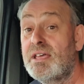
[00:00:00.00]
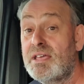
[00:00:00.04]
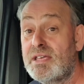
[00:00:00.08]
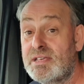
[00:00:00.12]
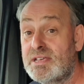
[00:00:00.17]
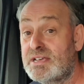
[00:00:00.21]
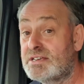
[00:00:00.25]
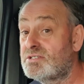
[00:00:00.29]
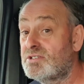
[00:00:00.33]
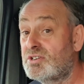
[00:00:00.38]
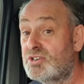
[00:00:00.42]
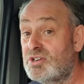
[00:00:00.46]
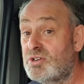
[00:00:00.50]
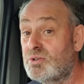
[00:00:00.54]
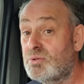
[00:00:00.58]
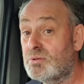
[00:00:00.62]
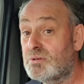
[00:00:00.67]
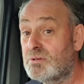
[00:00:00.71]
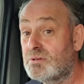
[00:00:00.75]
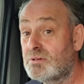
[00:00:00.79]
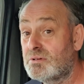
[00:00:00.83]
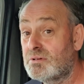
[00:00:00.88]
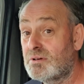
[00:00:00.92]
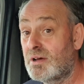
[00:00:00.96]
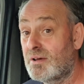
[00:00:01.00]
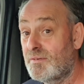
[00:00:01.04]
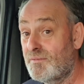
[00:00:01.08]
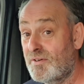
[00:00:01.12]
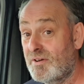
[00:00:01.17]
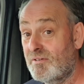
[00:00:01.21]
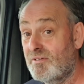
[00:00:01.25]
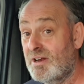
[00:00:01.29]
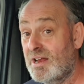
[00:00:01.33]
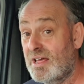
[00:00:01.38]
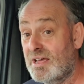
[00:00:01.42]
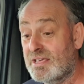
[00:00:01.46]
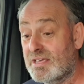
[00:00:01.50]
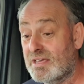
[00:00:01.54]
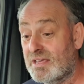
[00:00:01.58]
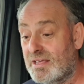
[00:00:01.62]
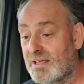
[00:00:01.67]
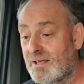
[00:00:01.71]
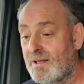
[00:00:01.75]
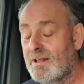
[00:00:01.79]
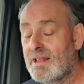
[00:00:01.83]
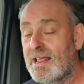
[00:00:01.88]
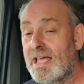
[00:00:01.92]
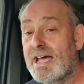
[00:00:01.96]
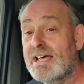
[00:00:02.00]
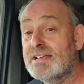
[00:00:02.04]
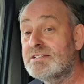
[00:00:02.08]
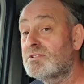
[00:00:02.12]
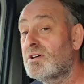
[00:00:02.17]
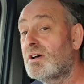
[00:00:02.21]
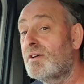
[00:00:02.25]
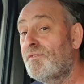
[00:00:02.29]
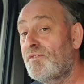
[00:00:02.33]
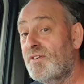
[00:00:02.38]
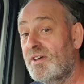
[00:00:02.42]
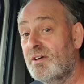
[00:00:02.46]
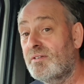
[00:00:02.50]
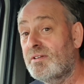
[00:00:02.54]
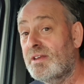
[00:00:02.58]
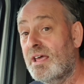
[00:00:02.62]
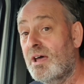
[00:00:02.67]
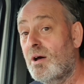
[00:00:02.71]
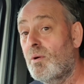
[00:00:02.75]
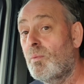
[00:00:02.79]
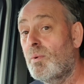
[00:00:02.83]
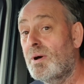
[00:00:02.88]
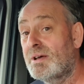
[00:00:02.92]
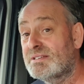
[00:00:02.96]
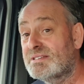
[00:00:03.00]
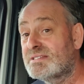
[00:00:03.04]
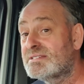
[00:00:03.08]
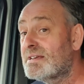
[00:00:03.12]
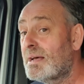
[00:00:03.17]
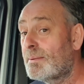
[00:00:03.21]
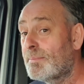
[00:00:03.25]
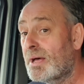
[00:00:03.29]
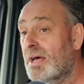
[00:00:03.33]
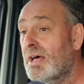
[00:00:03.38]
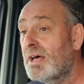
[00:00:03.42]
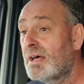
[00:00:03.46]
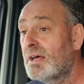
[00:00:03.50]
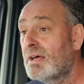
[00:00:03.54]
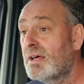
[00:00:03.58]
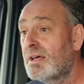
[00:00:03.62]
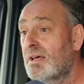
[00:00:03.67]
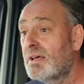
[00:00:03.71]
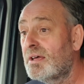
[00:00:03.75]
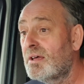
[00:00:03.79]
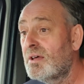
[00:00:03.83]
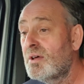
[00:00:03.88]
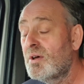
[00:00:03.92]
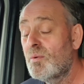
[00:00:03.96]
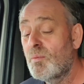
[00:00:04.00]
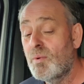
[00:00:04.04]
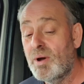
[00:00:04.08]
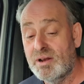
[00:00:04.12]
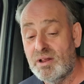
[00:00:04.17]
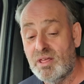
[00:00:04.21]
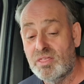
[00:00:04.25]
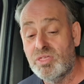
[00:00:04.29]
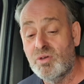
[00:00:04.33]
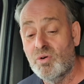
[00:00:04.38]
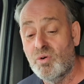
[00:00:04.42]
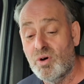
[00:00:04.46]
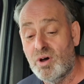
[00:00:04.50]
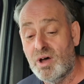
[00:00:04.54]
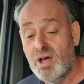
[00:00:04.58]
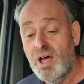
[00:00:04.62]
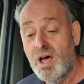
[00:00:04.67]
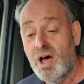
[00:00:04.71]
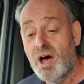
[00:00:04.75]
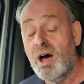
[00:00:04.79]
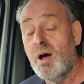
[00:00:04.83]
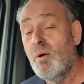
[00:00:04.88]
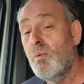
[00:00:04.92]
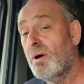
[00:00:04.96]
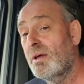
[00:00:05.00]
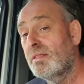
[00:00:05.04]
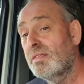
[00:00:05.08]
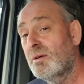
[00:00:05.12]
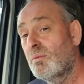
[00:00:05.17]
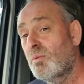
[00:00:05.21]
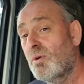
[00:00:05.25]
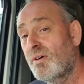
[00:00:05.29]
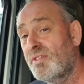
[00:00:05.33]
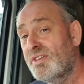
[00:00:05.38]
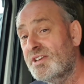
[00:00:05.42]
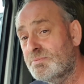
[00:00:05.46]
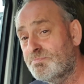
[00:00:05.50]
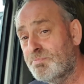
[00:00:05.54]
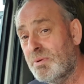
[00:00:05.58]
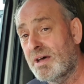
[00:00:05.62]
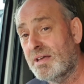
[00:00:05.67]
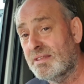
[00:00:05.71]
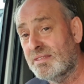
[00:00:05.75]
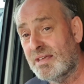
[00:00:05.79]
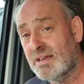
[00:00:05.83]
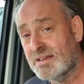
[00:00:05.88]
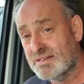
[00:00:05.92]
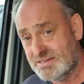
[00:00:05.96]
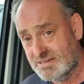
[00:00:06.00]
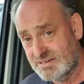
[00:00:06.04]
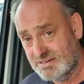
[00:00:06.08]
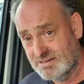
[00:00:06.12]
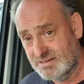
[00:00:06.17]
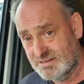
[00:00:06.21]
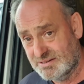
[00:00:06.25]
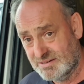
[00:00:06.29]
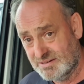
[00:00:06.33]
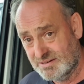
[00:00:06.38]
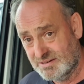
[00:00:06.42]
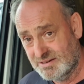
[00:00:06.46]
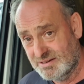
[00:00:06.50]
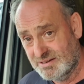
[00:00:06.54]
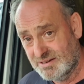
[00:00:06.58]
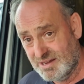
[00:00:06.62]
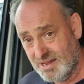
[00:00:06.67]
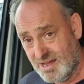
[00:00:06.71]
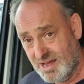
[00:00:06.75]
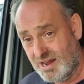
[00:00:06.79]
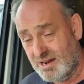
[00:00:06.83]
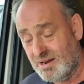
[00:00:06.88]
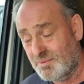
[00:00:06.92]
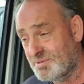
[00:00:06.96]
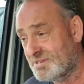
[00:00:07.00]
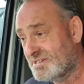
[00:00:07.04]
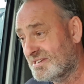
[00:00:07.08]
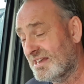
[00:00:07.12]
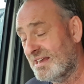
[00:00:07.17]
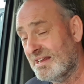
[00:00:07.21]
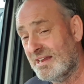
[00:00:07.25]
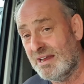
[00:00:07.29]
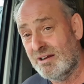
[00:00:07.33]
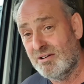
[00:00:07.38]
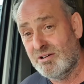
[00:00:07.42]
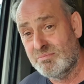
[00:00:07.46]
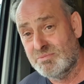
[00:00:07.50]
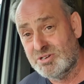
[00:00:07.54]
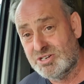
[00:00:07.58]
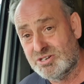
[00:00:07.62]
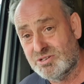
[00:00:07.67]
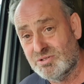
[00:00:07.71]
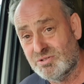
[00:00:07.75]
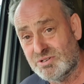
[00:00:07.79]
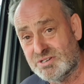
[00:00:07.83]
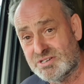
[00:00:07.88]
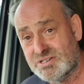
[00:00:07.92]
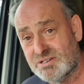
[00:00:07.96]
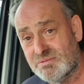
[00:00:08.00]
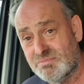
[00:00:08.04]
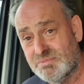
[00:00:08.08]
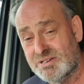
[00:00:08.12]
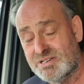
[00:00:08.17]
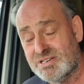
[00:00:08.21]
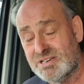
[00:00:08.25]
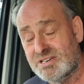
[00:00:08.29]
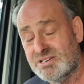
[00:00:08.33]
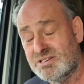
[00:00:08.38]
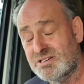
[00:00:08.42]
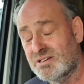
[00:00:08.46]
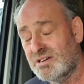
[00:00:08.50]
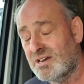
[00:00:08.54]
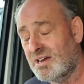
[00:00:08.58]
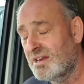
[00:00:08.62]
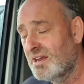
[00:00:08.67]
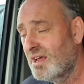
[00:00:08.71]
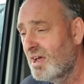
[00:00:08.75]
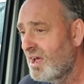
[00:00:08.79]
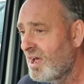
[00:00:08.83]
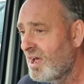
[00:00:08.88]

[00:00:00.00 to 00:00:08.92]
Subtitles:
Yes, I do. I'm very lucky, as I found out one summer when I thought, I wonder what this button does, and I'm sitting there in my shorts and my t-shirt going,